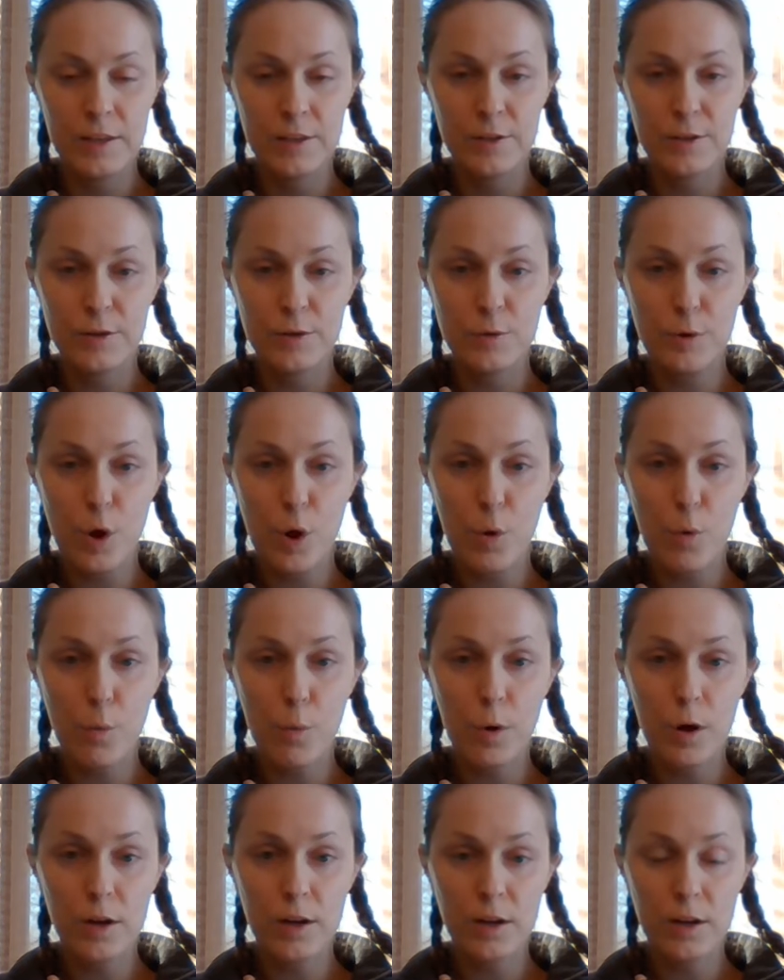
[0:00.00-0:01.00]
So you know
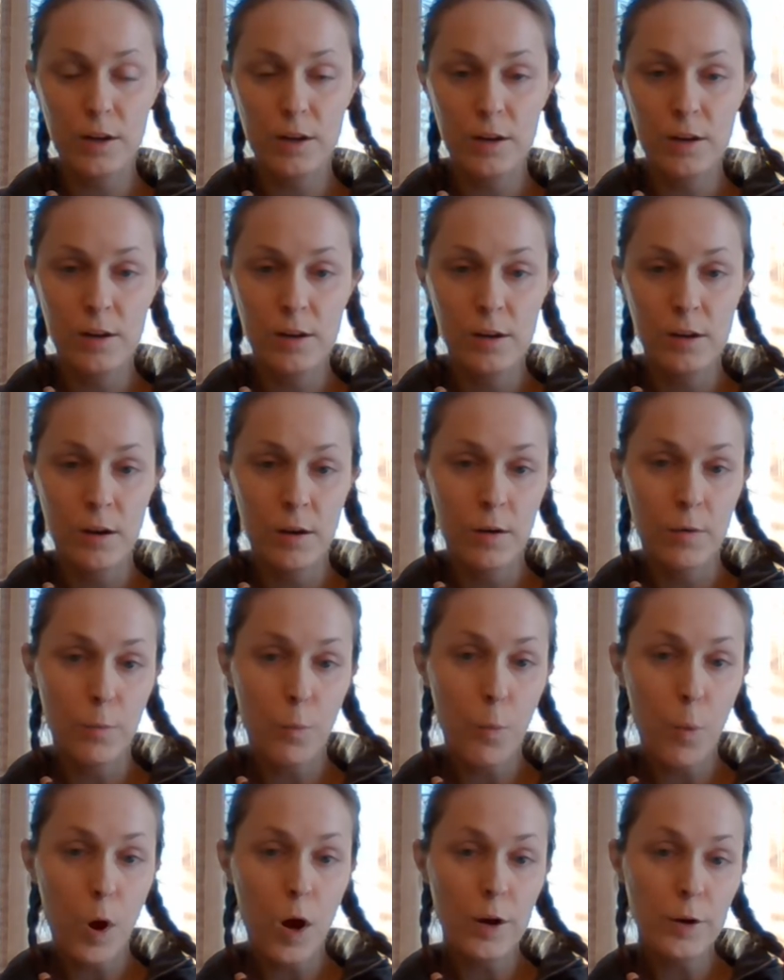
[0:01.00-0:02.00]
what
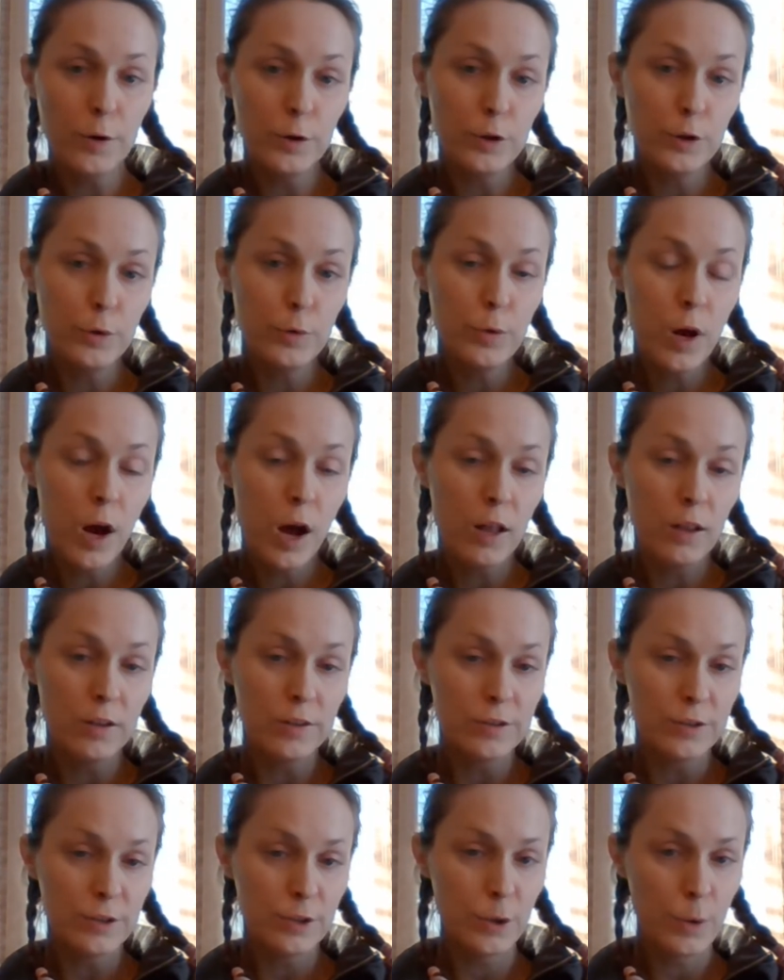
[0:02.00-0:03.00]
1 or 2
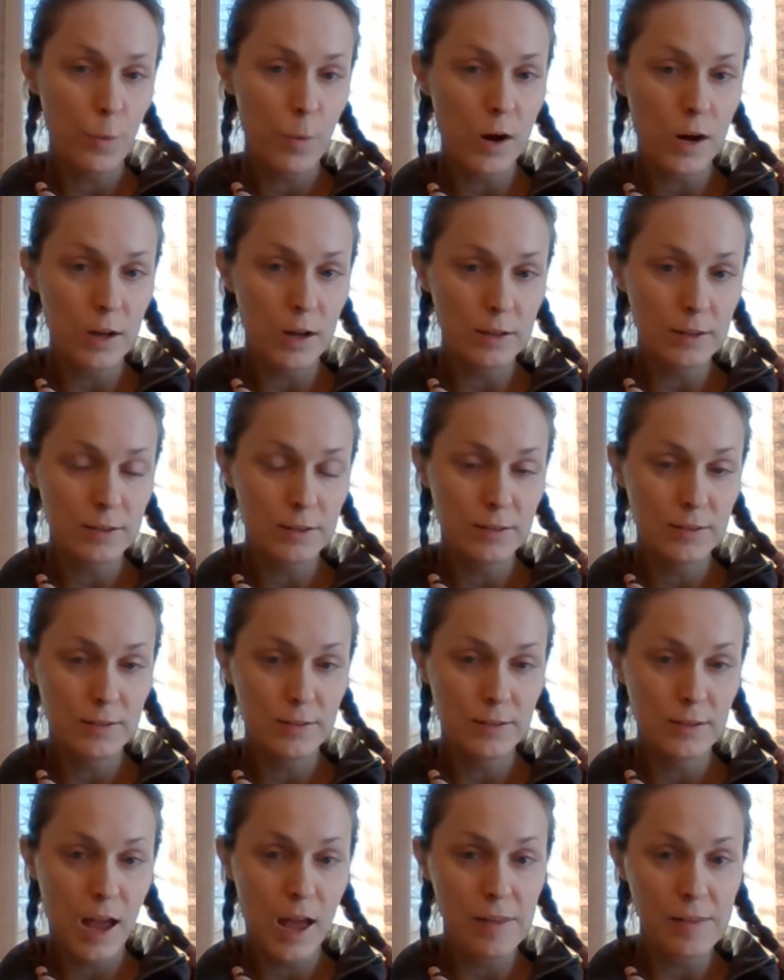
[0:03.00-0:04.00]
colors you want
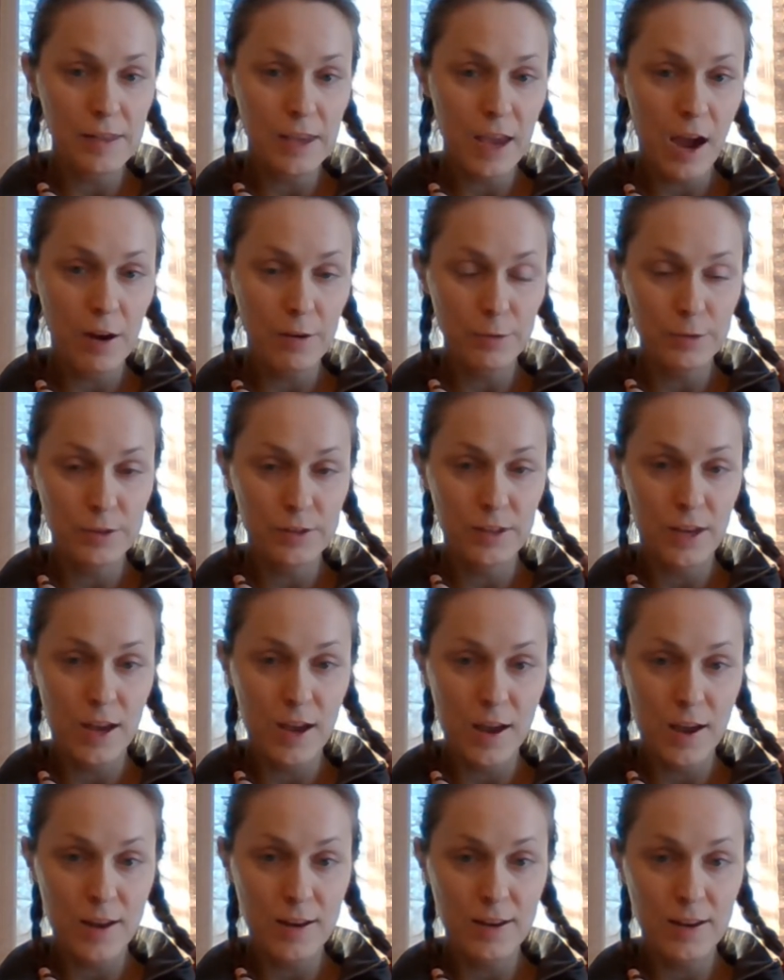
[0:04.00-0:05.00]
on the
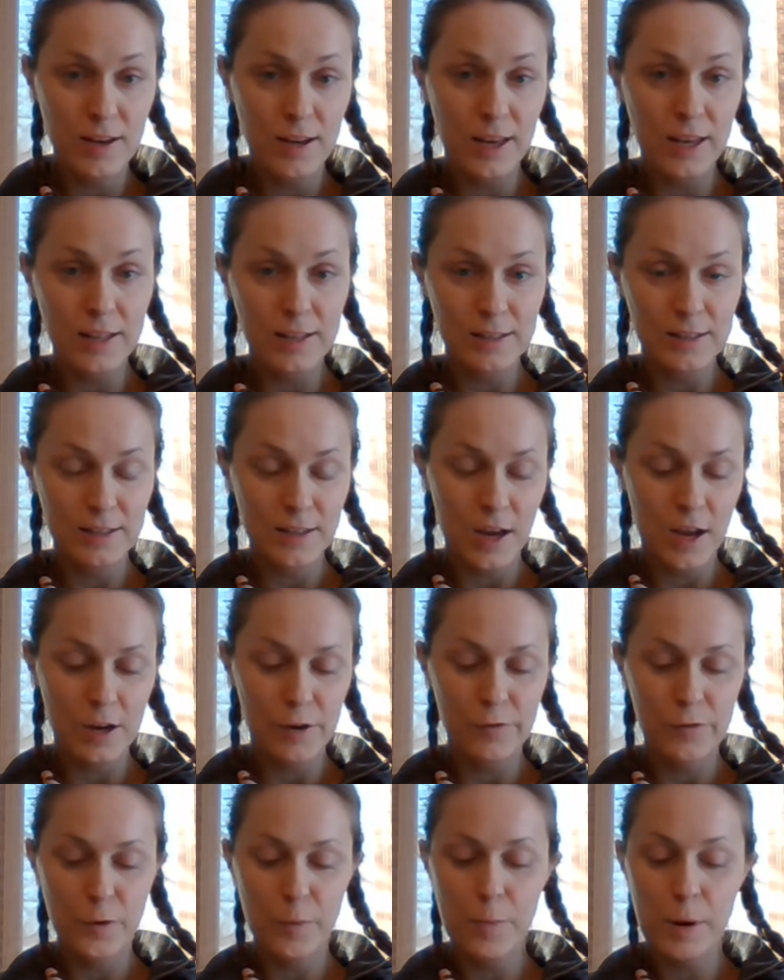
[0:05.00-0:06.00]
outside and inside
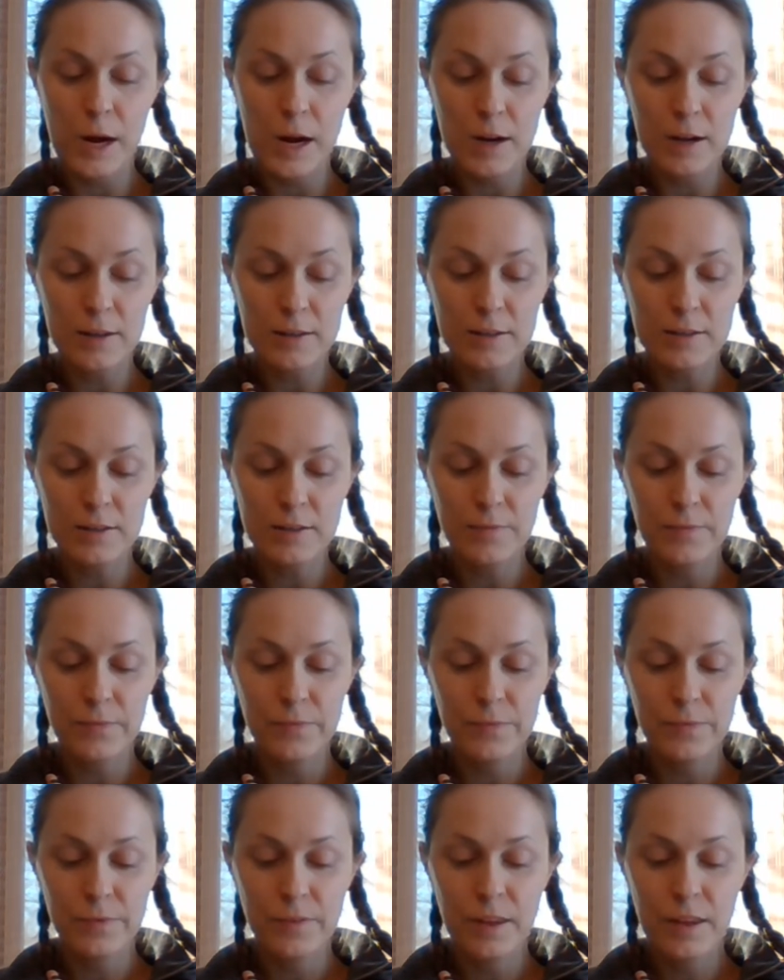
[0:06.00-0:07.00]
of your box.
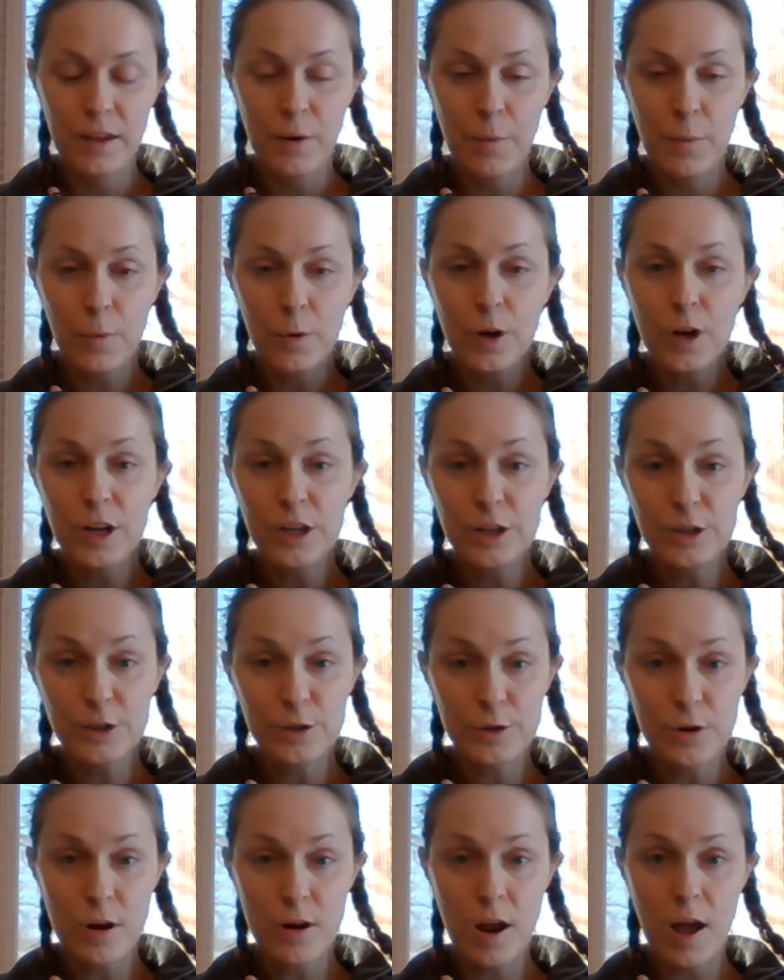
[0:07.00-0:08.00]
We're going to
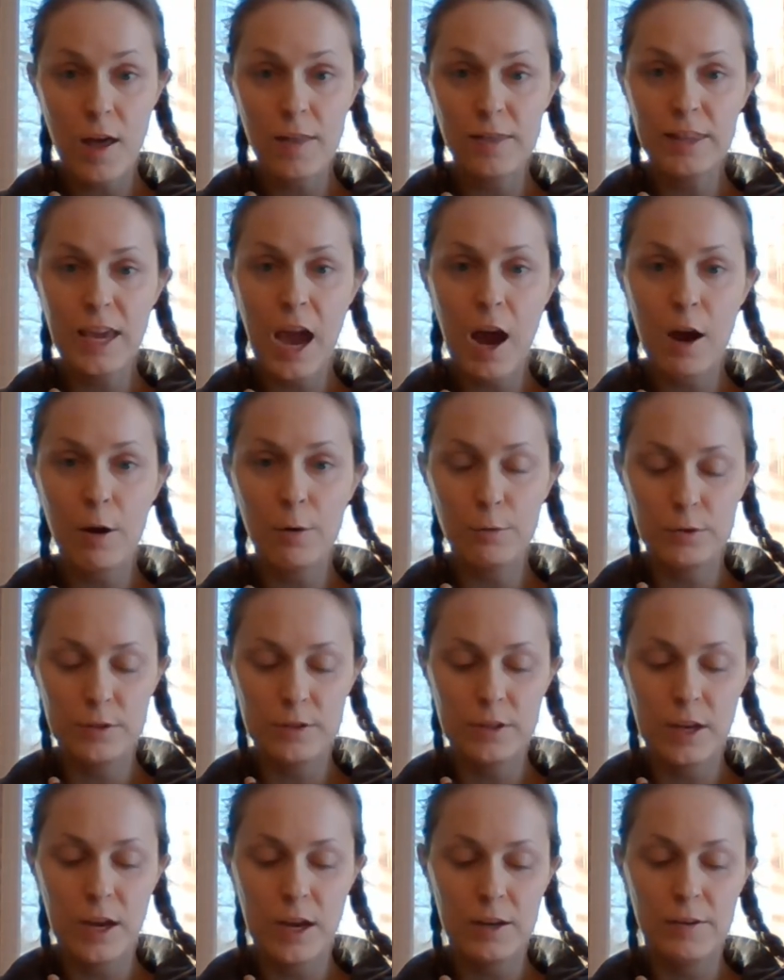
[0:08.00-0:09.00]
start on the
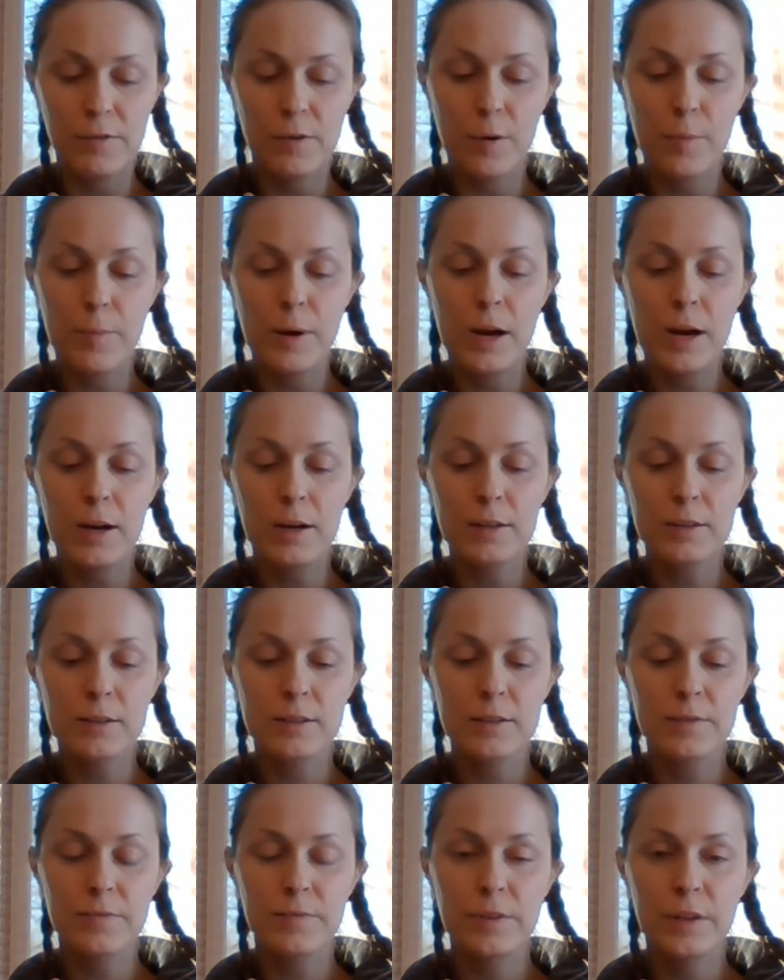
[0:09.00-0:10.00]
outside of our
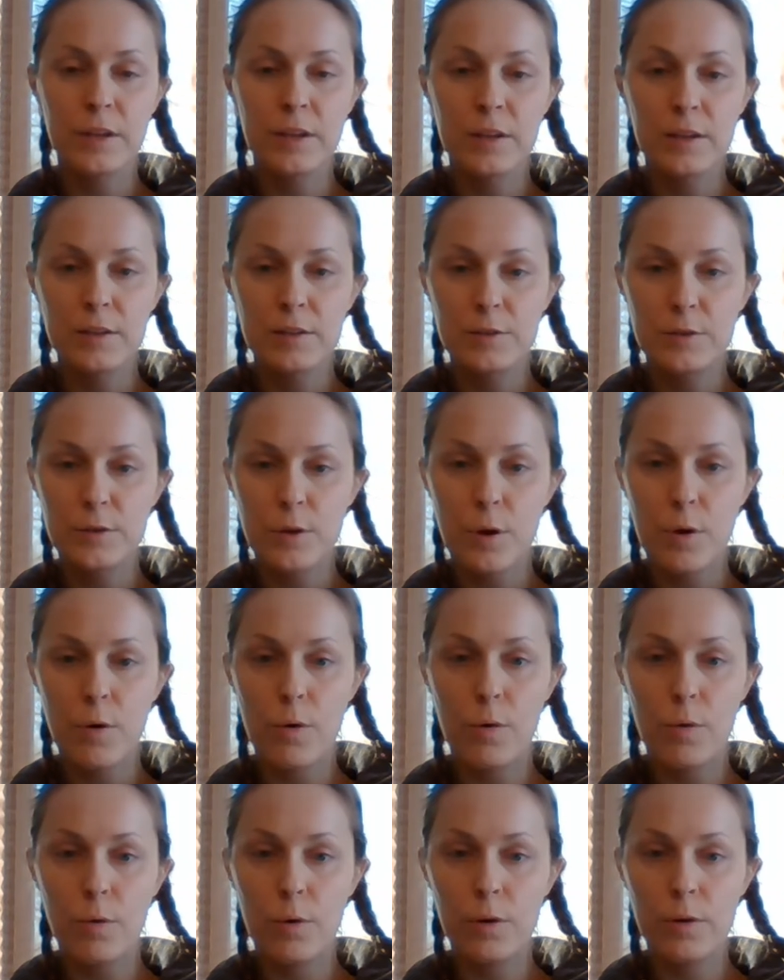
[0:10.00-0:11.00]
box.
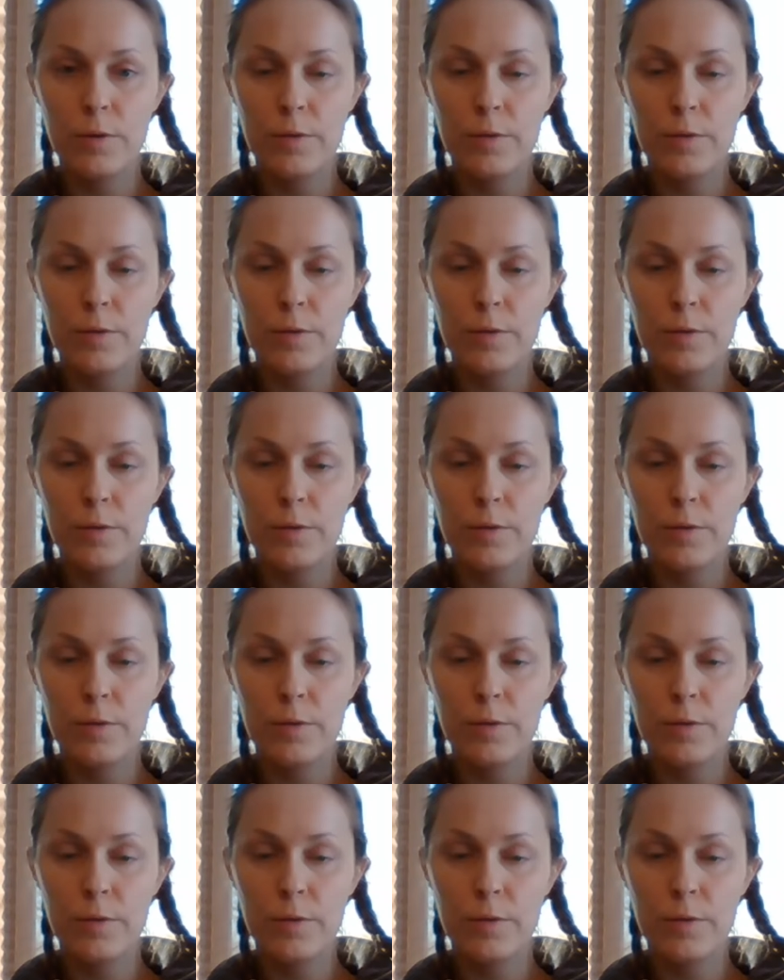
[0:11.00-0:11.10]
So